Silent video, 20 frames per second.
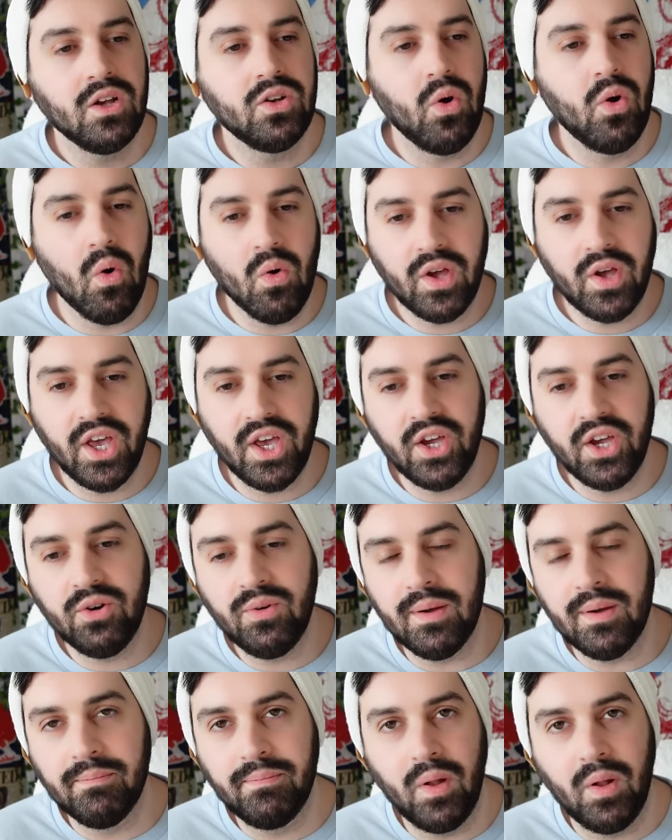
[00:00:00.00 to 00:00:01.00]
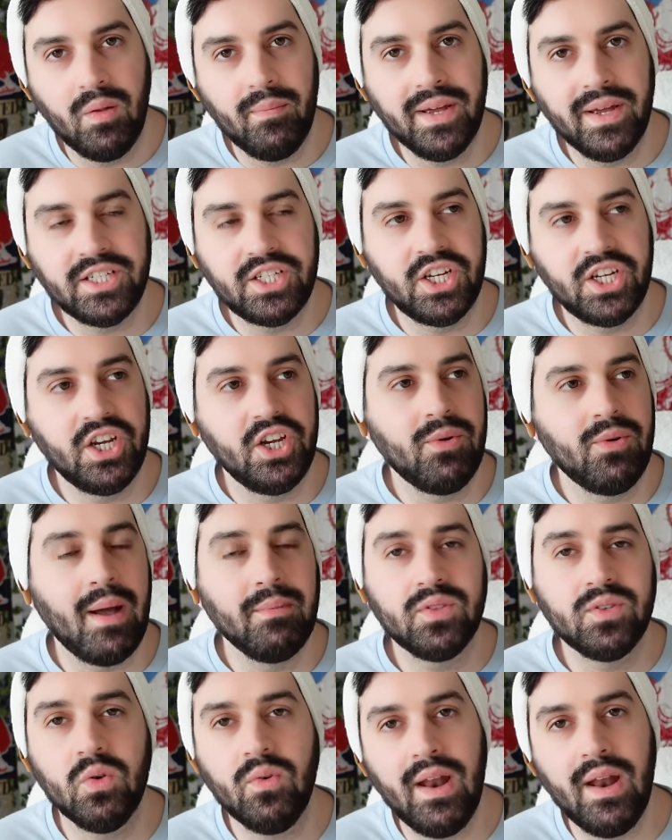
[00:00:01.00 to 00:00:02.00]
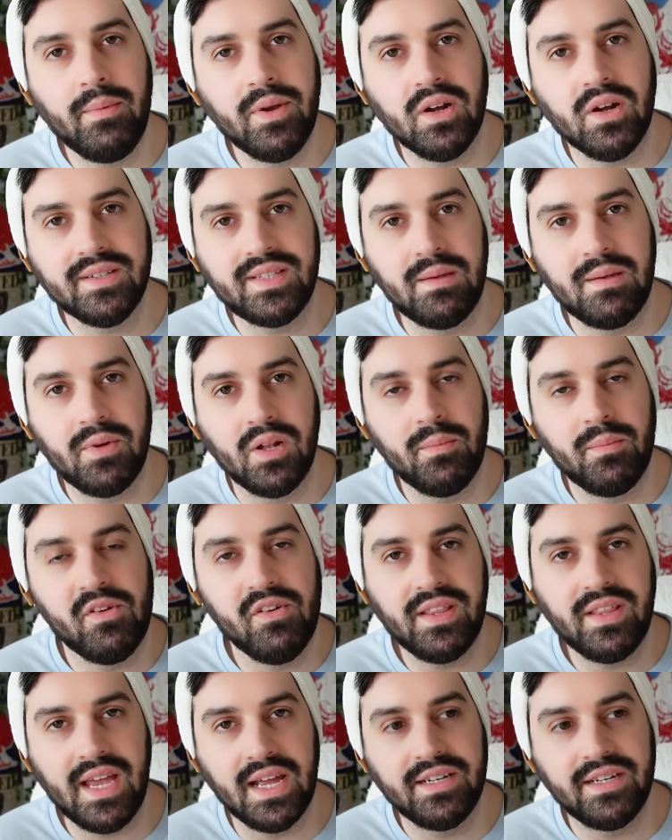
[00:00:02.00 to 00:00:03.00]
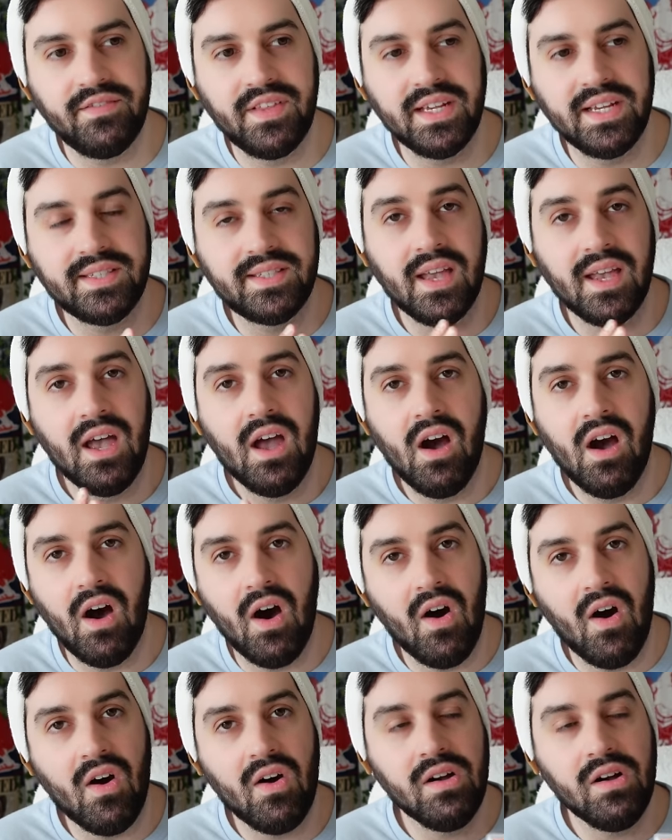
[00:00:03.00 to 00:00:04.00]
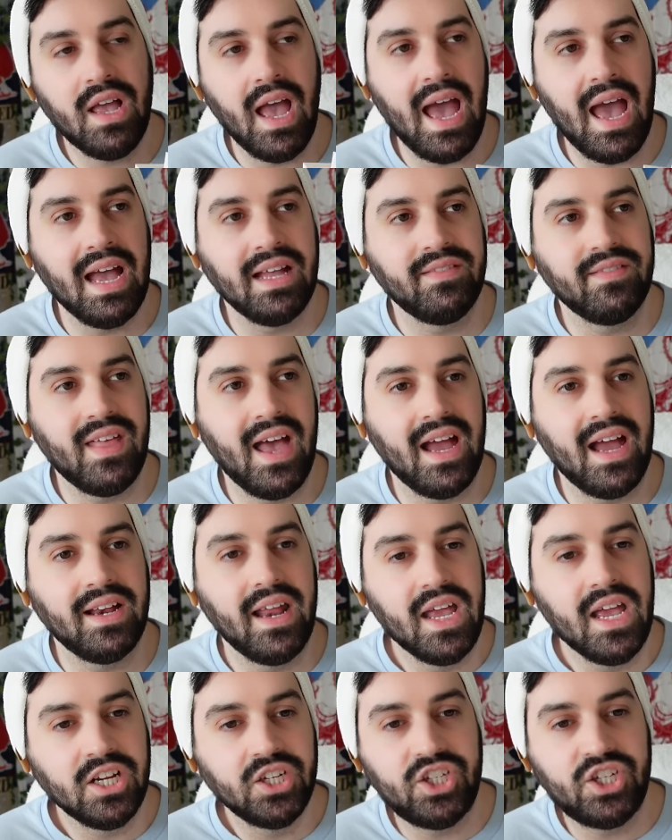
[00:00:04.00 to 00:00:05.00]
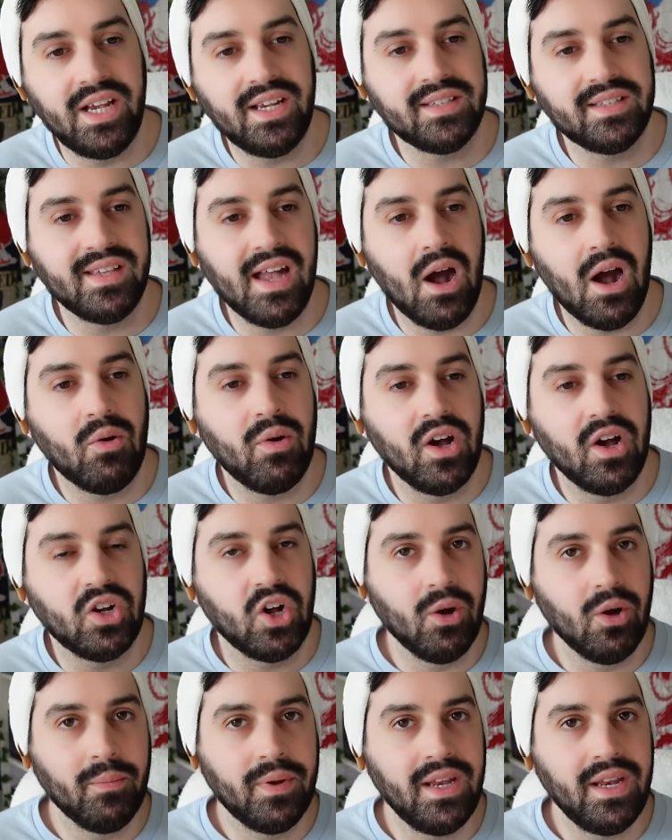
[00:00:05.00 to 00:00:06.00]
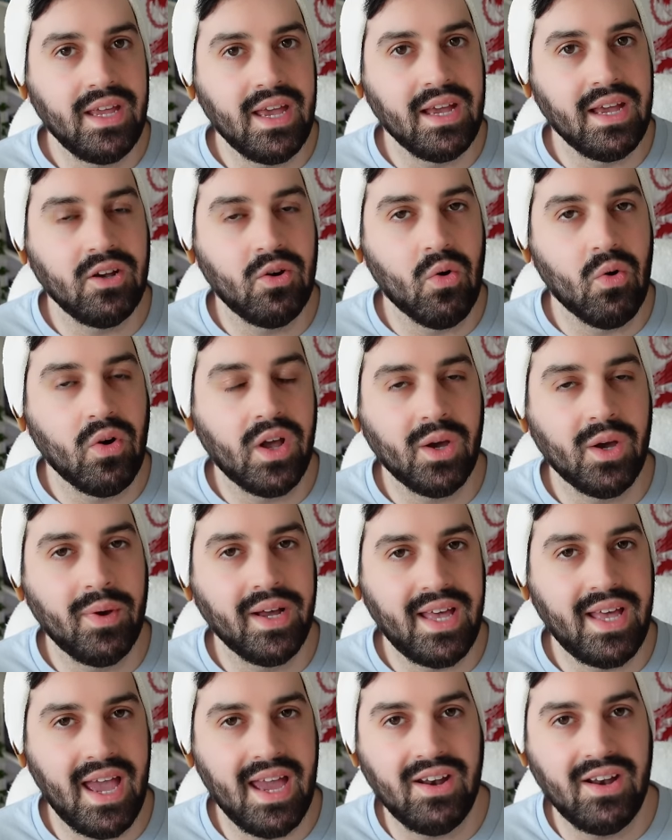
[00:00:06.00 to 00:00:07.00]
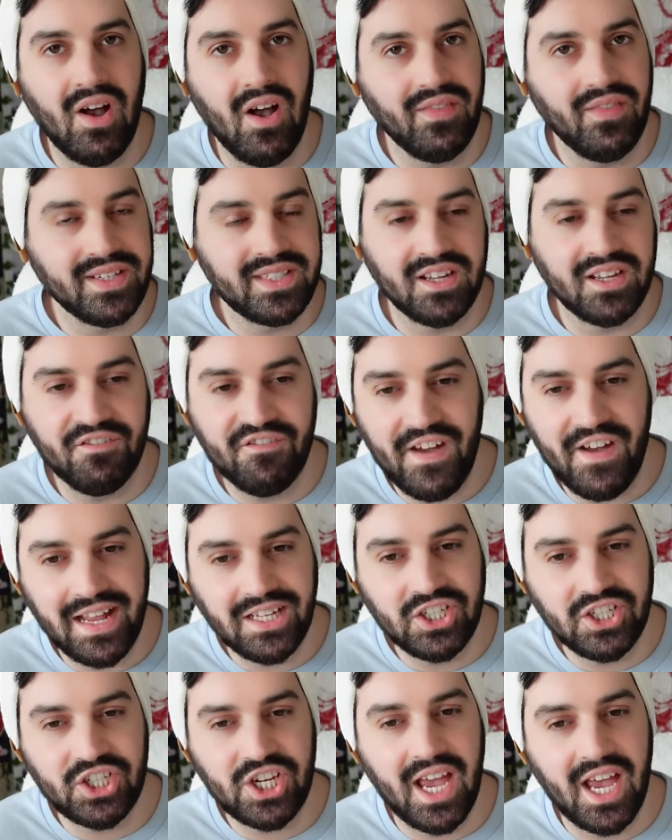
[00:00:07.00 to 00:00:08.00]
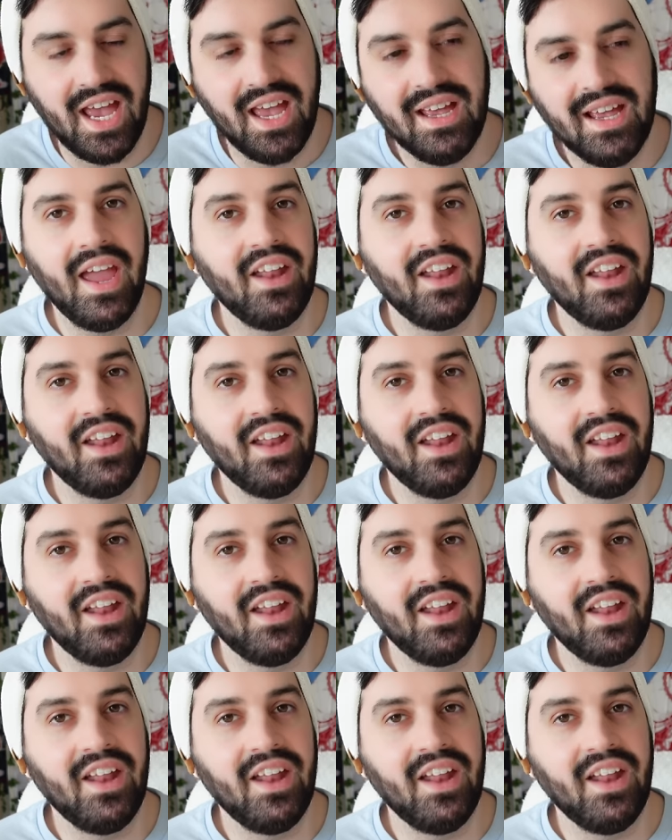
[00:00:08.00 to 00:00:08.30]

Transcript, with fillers: Goku and Bulma too. I'm so glad we got to see Bulma at the end of this arc and that she is now accompanying Goku again on this adventure.